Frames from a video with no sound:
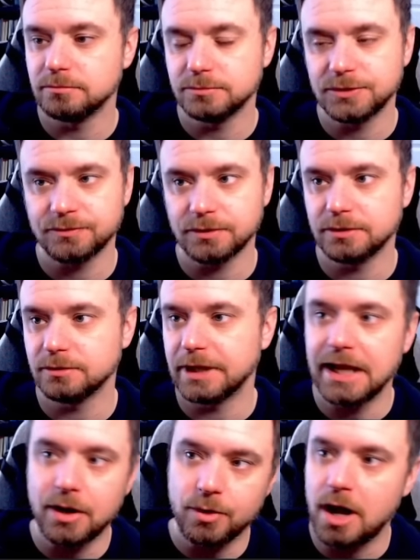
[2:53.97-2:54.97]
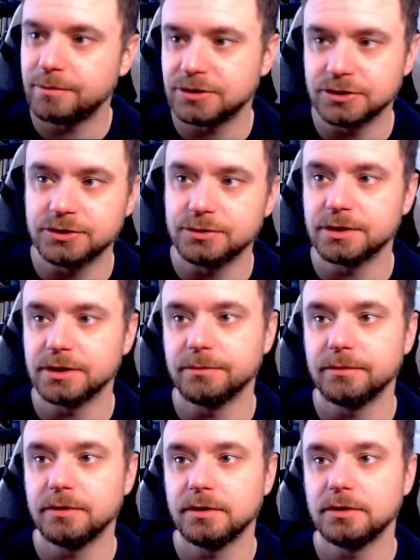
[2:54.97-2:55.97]
different layout options you
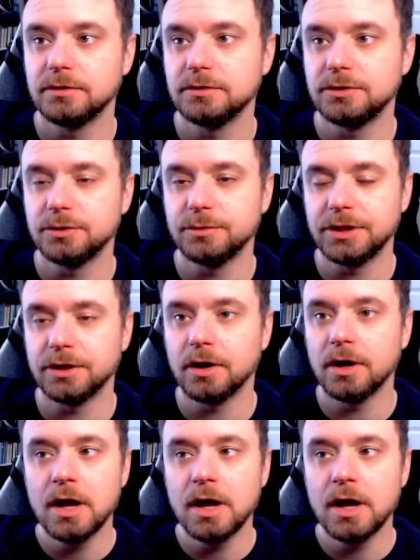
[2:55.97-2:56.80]
can do here.